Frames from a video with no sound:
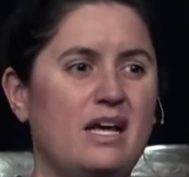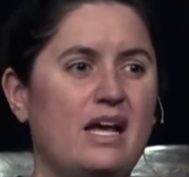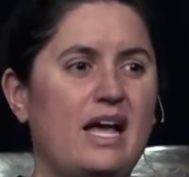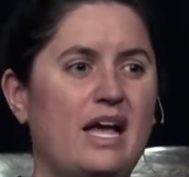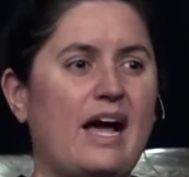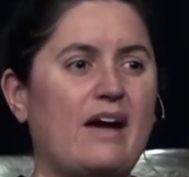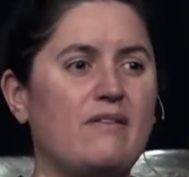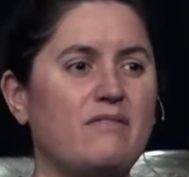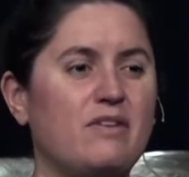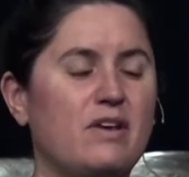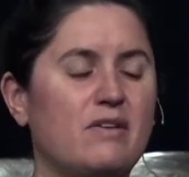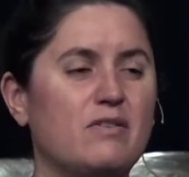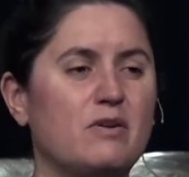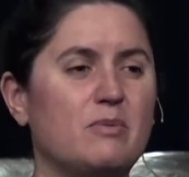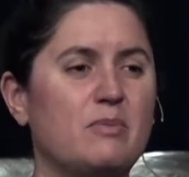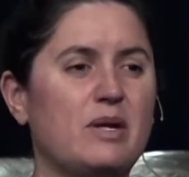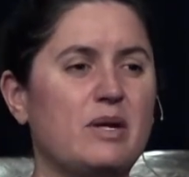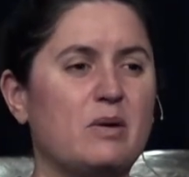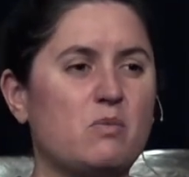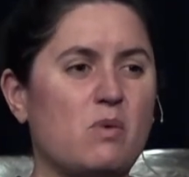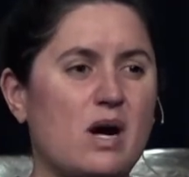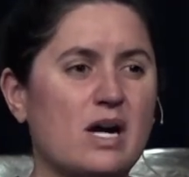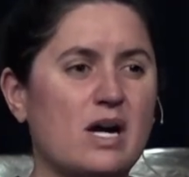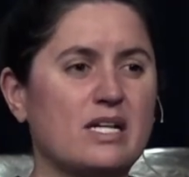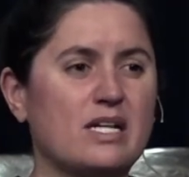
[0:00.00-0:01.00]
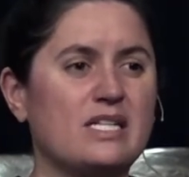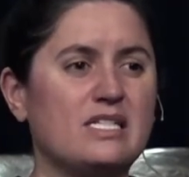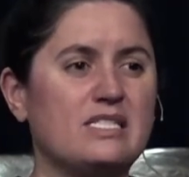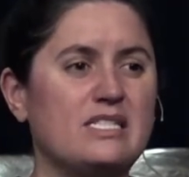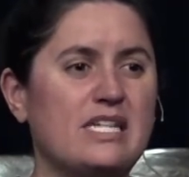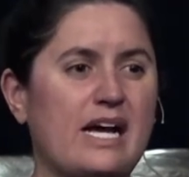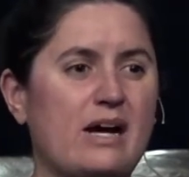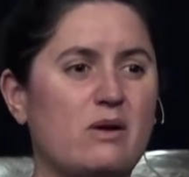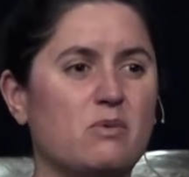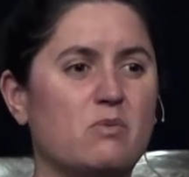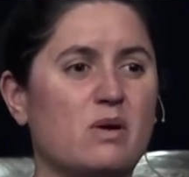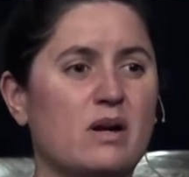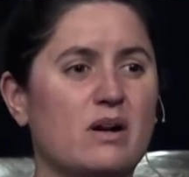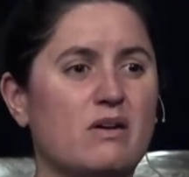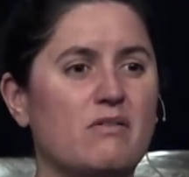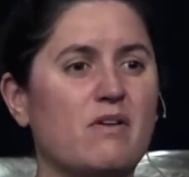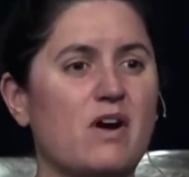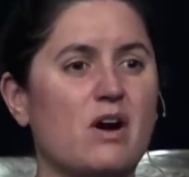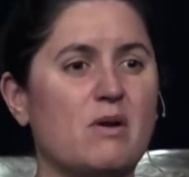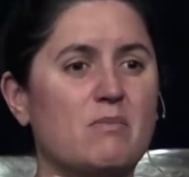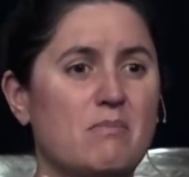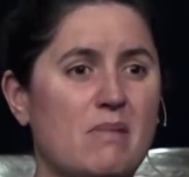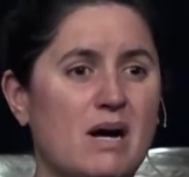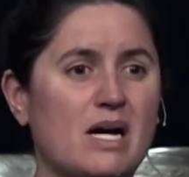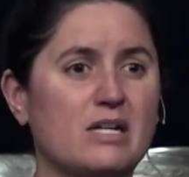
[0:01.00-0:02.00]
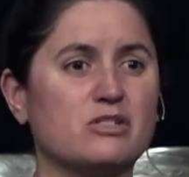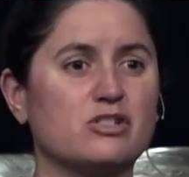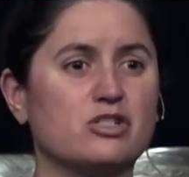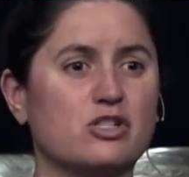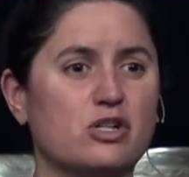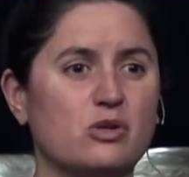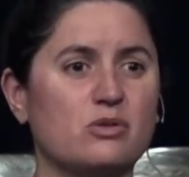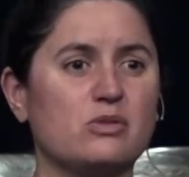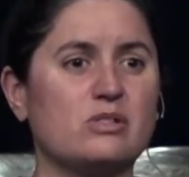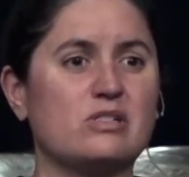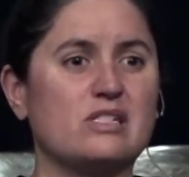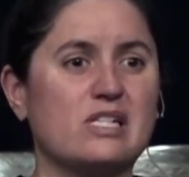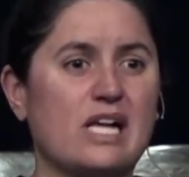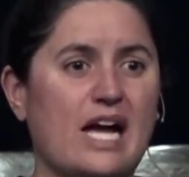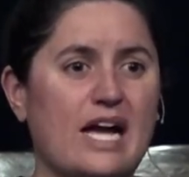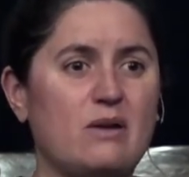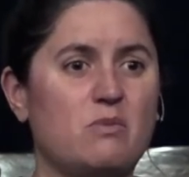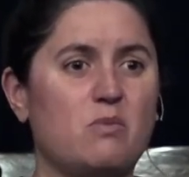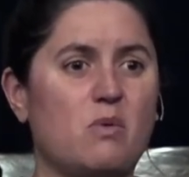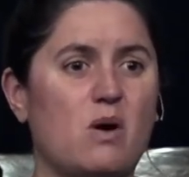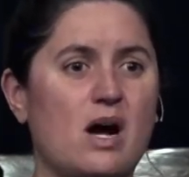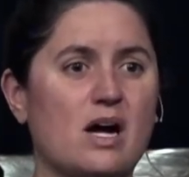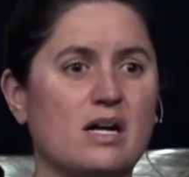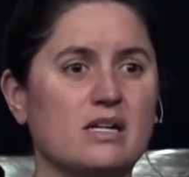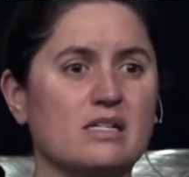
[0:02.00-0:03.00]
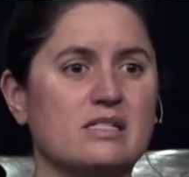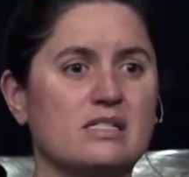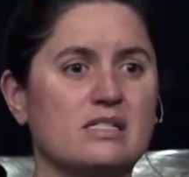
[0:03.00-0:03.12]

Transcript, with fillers: Have you ever been walking down one of our Montrose sidewalks?